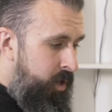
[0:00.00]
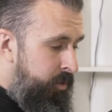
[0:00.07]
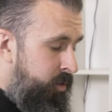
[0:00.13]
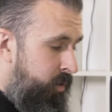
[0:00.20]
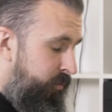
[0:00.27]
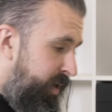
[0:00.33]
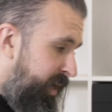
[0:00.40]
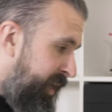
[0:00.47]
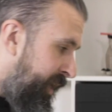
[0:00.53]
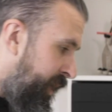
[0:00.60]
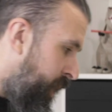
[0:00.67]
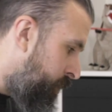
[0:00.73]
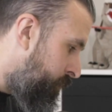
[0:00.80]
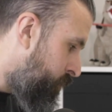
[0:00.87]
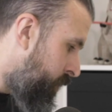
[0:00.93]
No, not really.
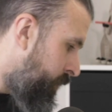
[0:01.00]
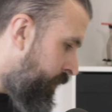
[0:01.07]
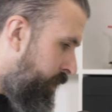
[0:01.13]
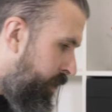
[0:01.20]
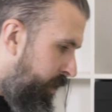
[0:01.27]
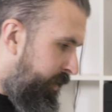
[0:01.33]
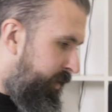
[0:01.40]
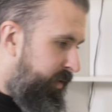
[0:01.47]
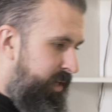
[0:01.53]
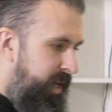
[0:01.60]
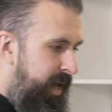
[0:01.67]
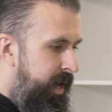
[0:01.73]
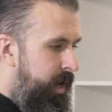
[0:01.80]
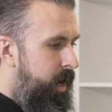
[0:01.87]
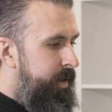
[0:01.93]

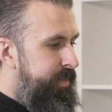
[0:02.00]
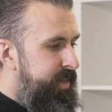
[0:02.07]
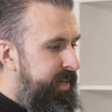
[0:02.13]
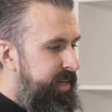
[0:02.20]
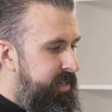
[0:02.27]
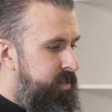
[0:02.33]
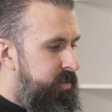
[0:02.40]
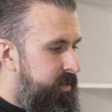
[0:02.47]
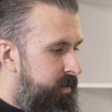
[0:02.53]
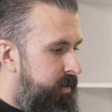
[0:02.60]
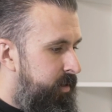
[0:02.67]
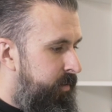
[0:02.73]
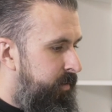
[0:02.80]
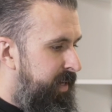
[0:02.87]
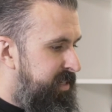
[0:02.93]
I think
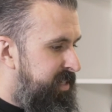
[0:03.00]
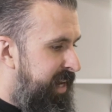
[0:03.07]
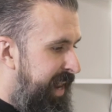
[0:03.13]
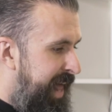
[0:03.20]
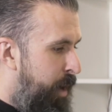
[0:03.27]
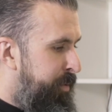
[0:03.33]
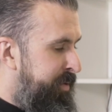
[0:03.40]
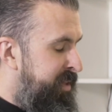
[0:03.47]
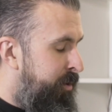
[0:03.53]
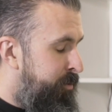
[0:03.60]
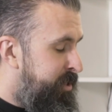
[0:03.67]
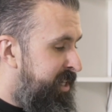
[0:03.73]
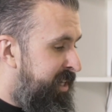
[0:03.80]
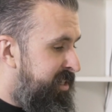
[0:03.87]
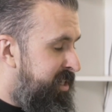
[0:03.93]
it's allowing
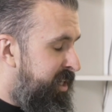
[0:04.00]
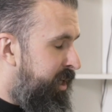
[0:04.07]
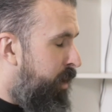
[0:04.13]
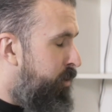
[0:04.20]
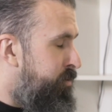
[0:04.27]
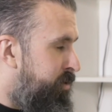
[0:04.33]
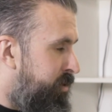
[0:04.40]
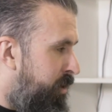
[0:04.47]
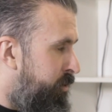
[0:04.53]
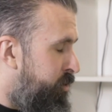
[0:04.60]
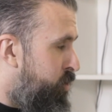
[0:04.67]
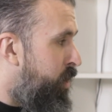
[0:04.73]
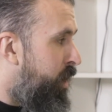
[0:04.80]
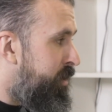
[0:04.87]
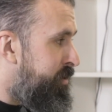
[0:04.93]
those things, and it goes
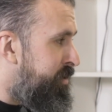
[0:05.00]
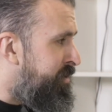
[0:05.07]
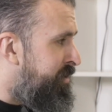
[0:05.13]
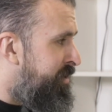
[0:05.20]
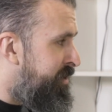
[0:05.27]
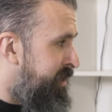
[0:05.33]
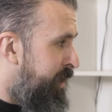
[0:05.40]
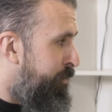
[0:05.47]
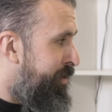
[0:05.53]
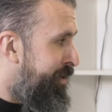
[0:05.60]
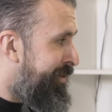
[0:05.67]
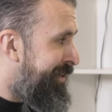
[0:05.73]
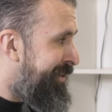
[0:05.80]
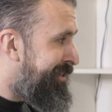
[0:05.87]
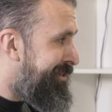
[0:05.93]
contrast to some of
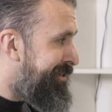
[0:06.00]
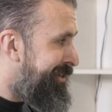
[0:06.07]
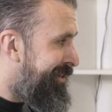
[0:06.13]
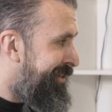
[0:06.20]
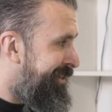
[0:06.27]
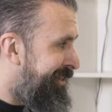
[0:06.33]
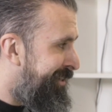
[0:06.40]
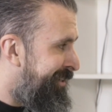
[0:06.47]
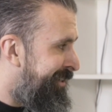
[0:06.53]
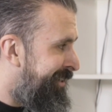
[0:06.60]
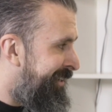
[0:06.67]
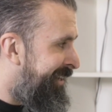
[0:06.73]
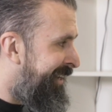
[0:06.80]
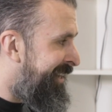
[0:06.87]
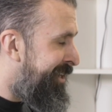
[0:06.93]
the things
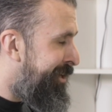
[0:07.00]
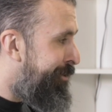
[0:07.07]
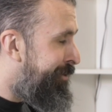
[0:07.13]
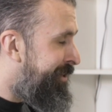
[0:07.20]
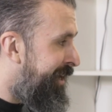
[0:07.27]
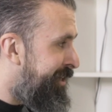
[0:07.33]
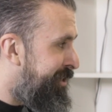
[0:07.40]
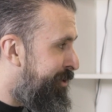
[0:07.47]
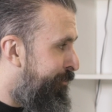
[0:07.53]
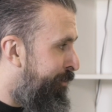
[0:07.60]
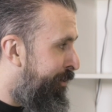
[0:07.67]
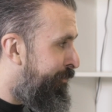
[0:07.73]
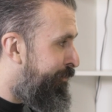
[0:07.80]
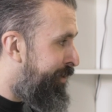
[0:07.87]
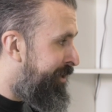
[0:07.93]
that you touched
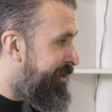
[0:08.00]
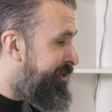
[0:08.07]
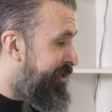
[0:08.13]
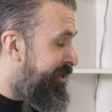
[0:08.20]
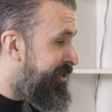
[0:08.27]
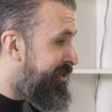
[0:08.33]
upon, because